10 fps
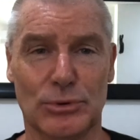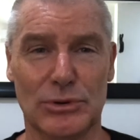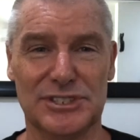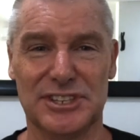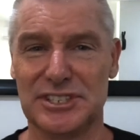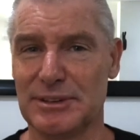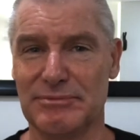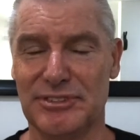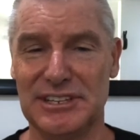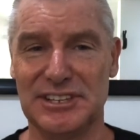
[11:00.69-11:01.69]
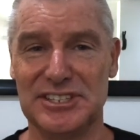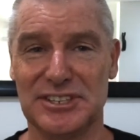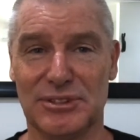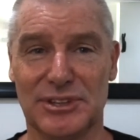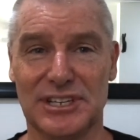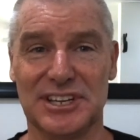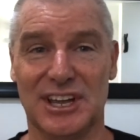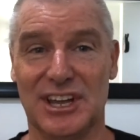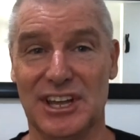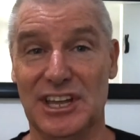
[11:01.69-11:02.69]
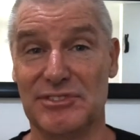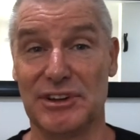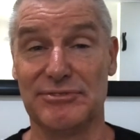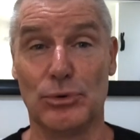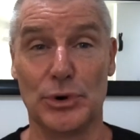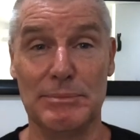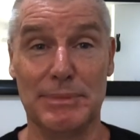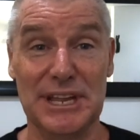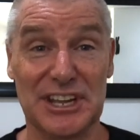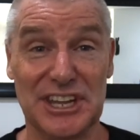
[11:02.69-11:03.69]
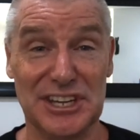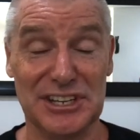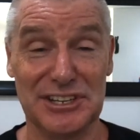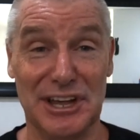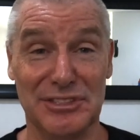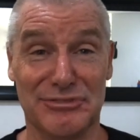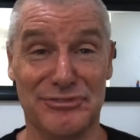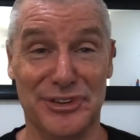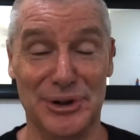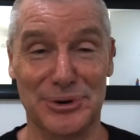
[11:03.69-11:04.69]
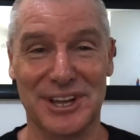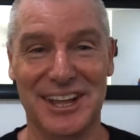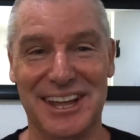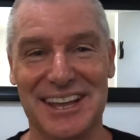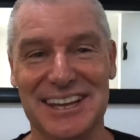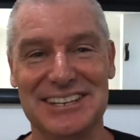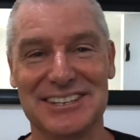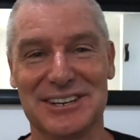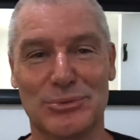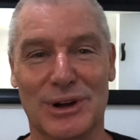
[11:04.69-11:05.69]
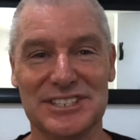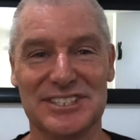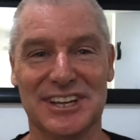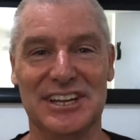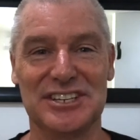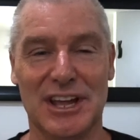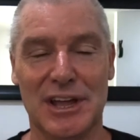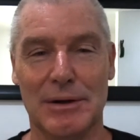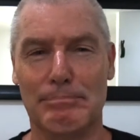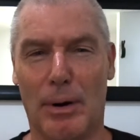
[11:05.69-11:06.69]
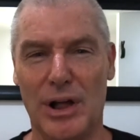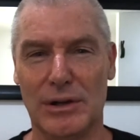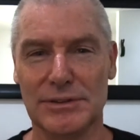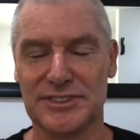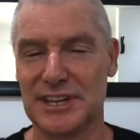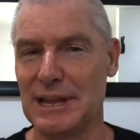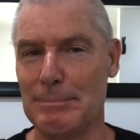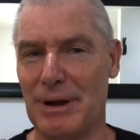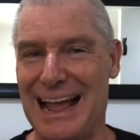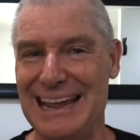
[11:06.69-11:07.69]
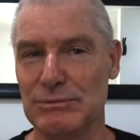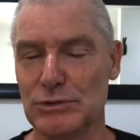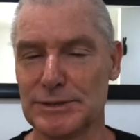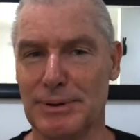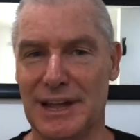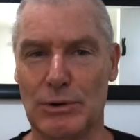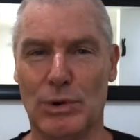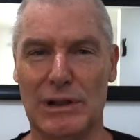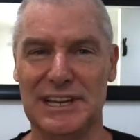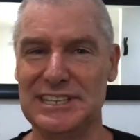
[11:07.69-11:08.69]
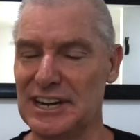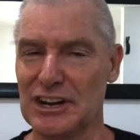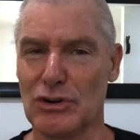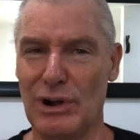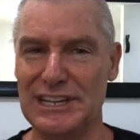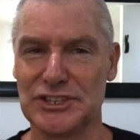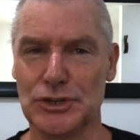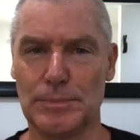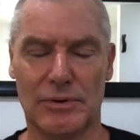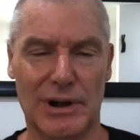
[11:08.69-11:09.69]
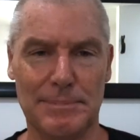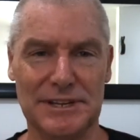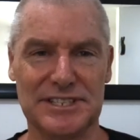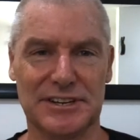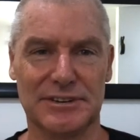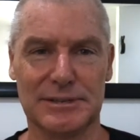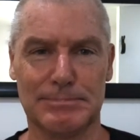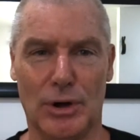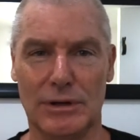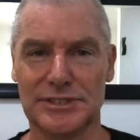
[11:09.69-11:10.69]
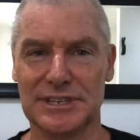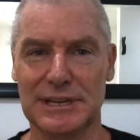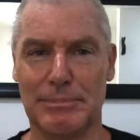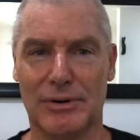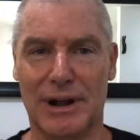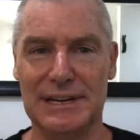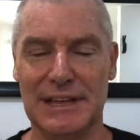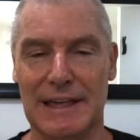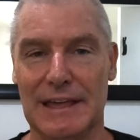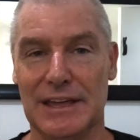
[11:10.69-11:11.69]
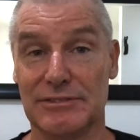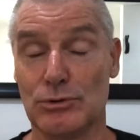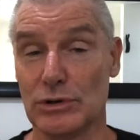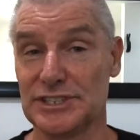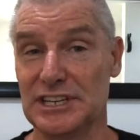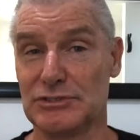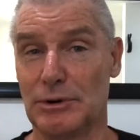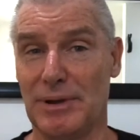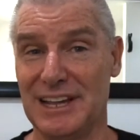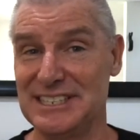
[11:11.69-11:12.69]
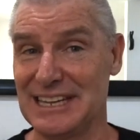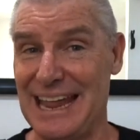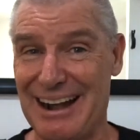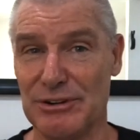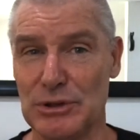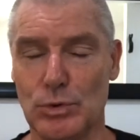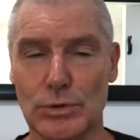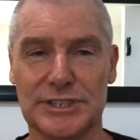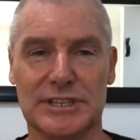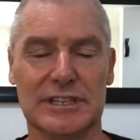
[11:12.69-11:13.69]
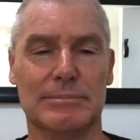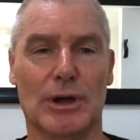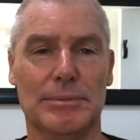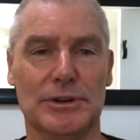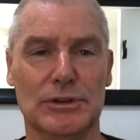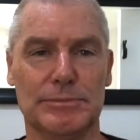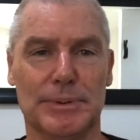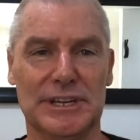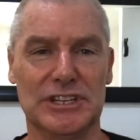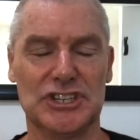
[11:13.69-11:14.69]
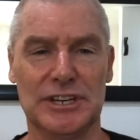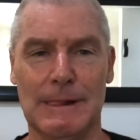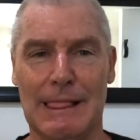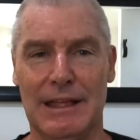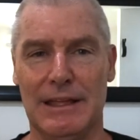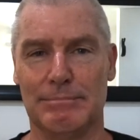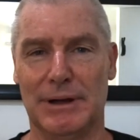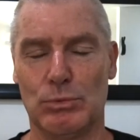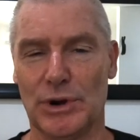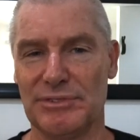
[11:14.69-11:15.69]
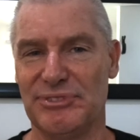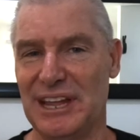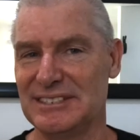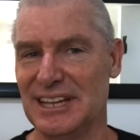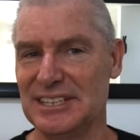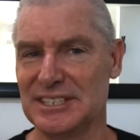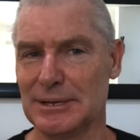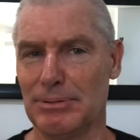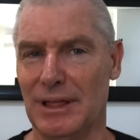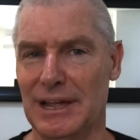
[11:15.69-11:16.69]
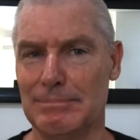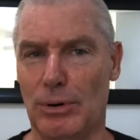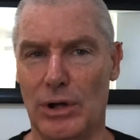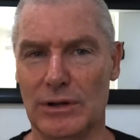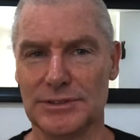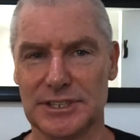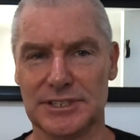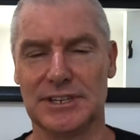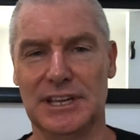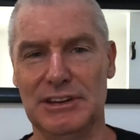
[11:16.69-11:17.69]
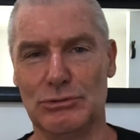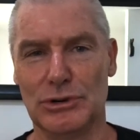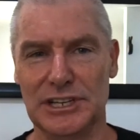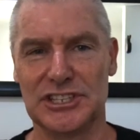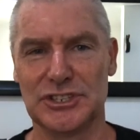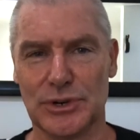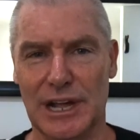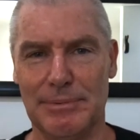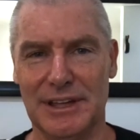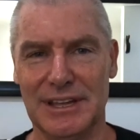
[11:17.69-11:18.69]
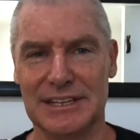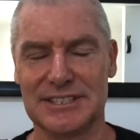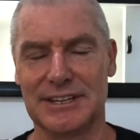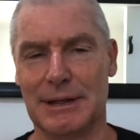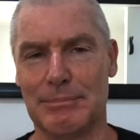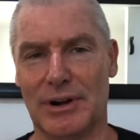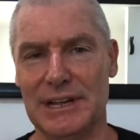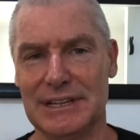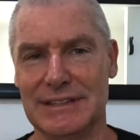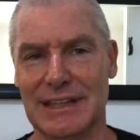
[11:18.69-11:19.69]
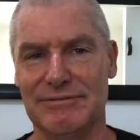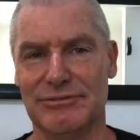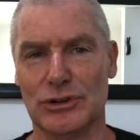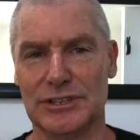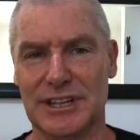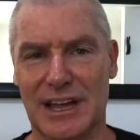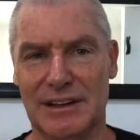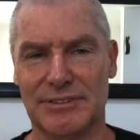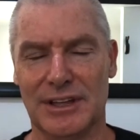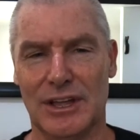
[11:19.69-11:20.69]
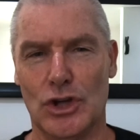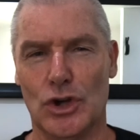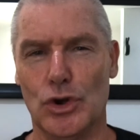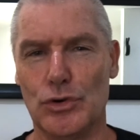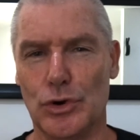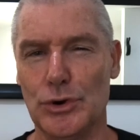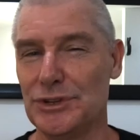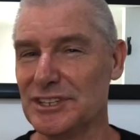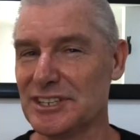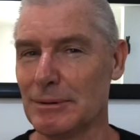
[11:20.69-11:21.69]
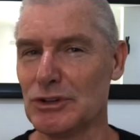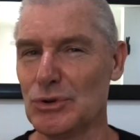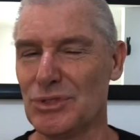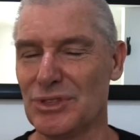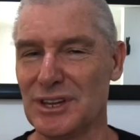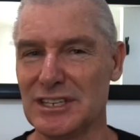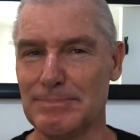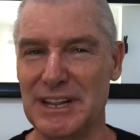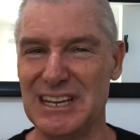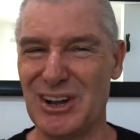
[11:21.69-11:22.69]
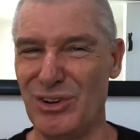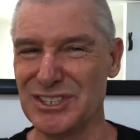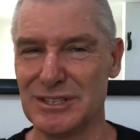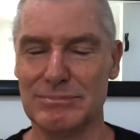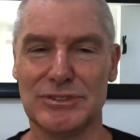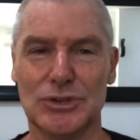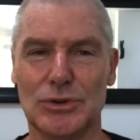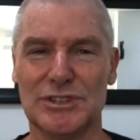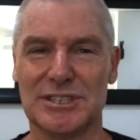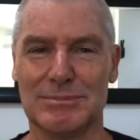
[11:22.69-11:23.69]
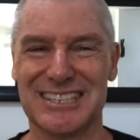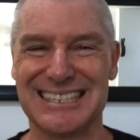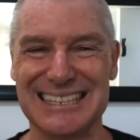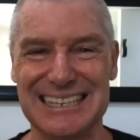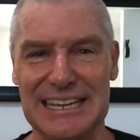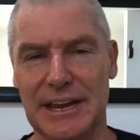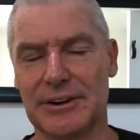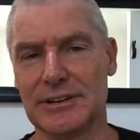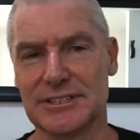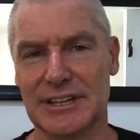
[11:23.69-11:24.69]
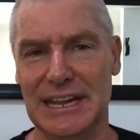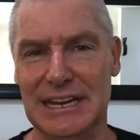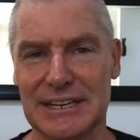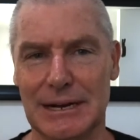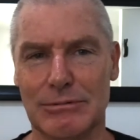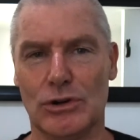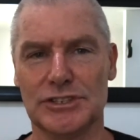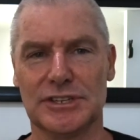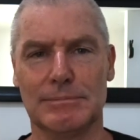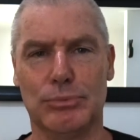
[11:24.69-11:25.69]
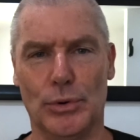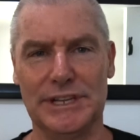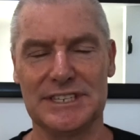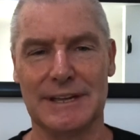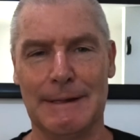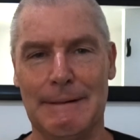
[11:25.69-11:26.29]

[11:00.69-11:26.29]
forwards, did some fantastic things, even a 40-metre kick down the field he did at one stage. Biles, their number 8, was playing well. He's had a great Super Rugby series, Biles at number 8. And of course, he's replacing Harry Wilson at the moment, who's been injured. But what a fantastic player Biles is, and he really stood up as the number 8 in that first half. Uru did some good things, but he cost them too with some silly errors that ended up costing points